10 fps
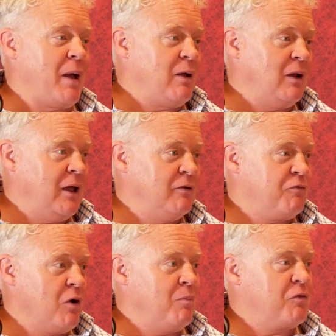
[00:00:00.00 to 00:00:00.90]
Poundland
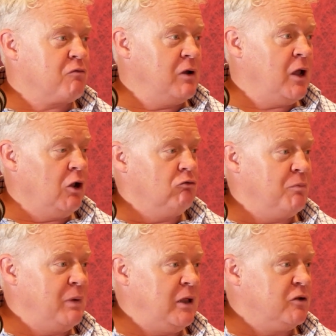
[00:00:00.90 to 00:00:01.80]
from
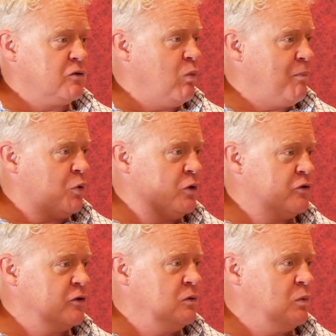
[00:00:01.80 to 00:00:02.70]
300 million to
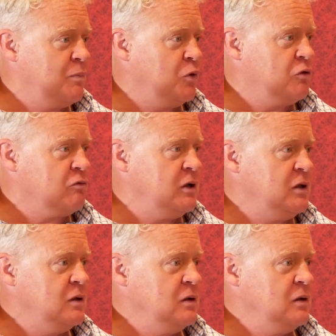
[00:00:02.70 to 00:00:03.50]
1.2, 1.3